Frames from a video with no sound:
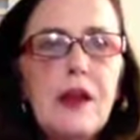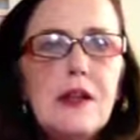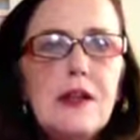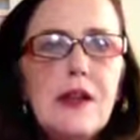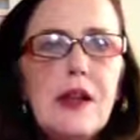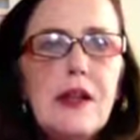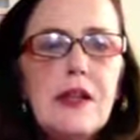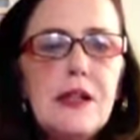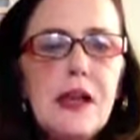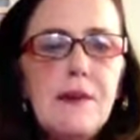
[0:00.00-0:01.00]
So now let's
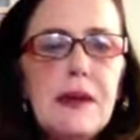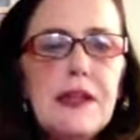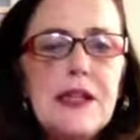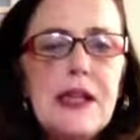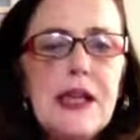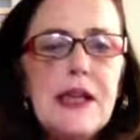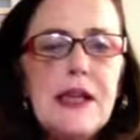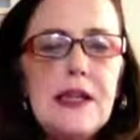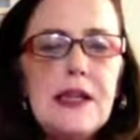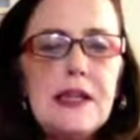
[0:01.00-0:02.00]
talk about the
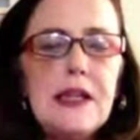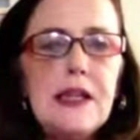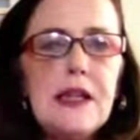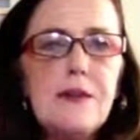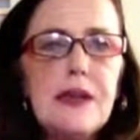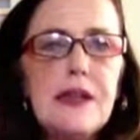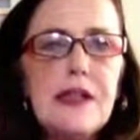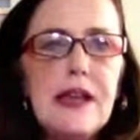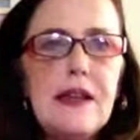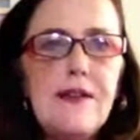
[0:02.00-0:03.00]
tendons, the ligaments,
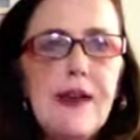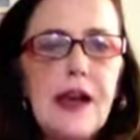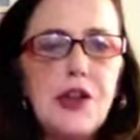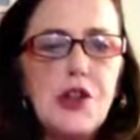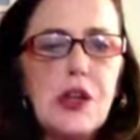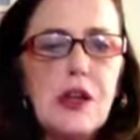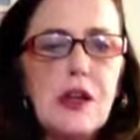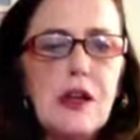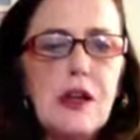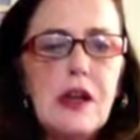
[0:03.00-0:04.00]
and the fascia.
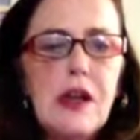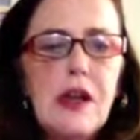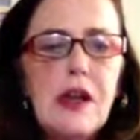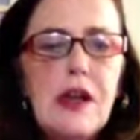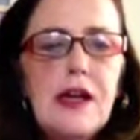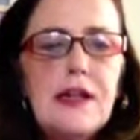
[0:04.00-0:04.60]
A